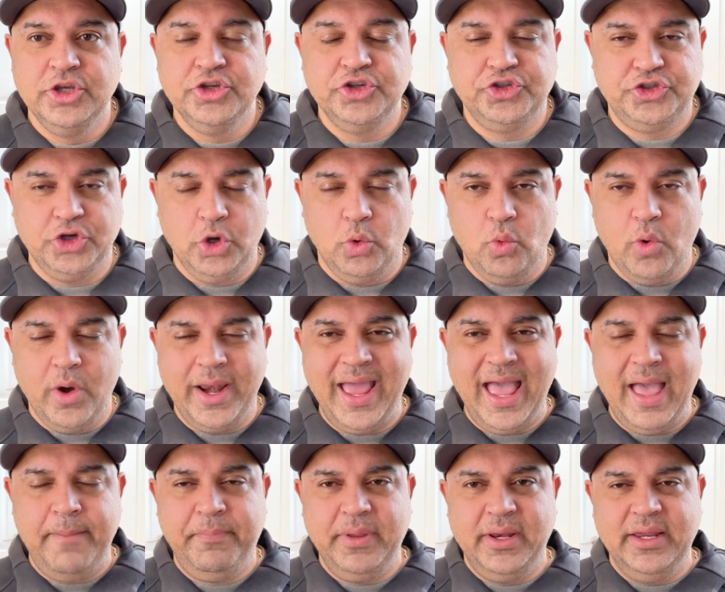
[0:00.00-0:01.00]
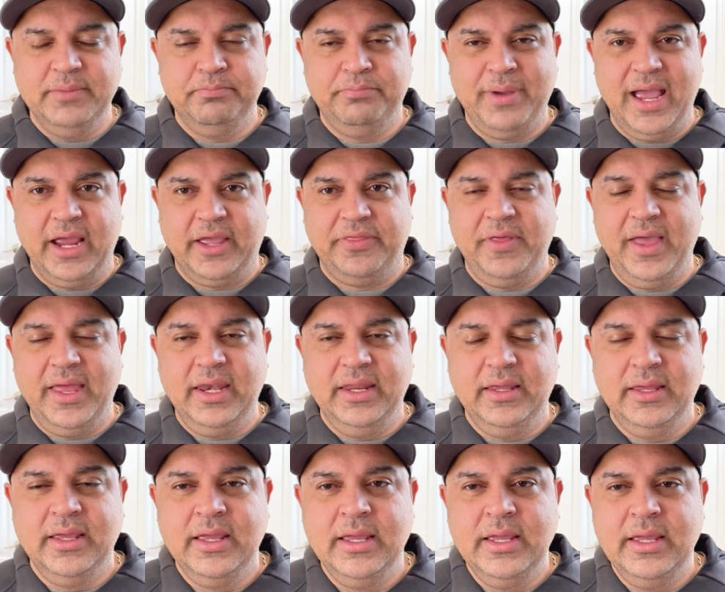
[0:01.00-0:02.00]
So what happened back
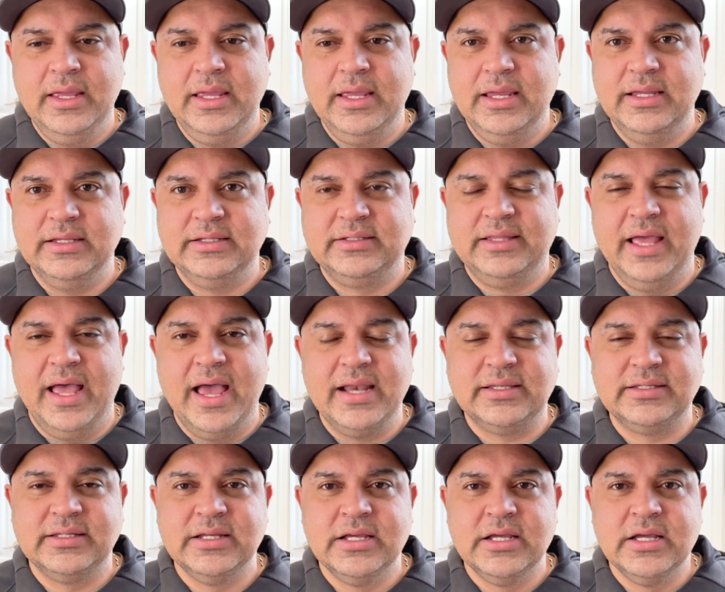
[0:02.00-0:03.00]
then is that